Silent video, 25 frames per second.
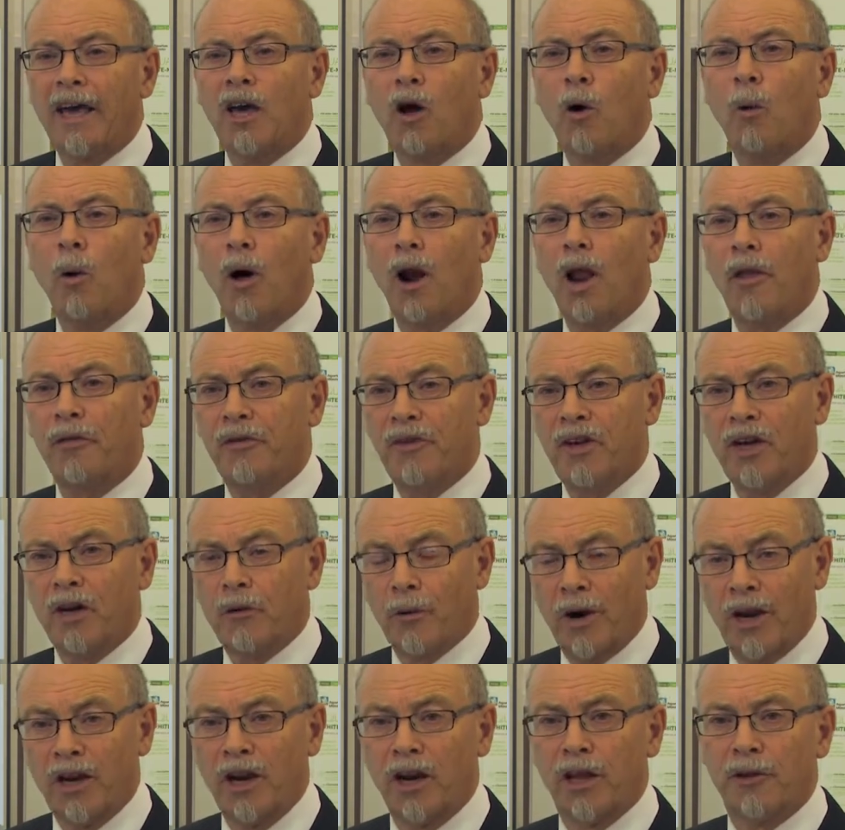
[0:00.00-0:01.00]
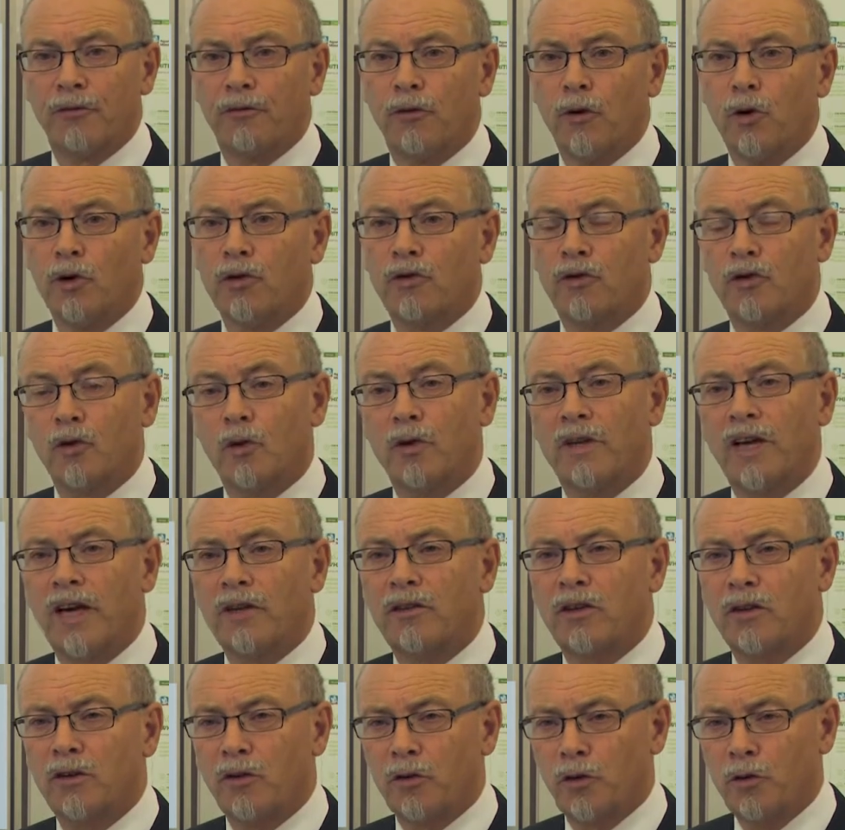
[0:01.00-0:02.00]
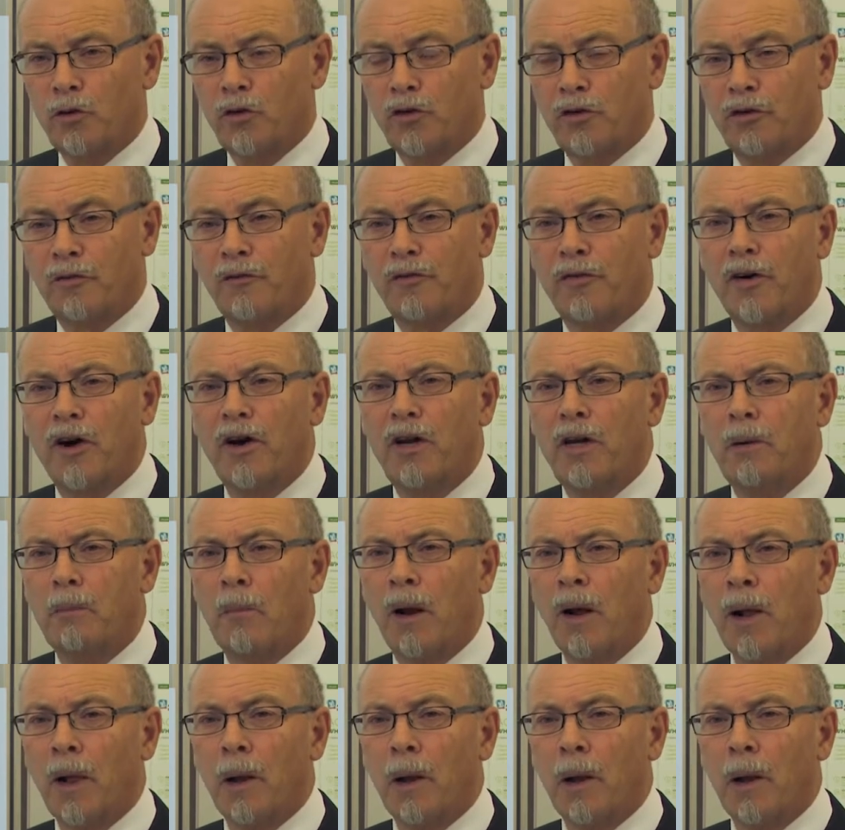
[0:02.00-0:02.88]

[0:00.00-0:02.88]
quality granulate food so that those very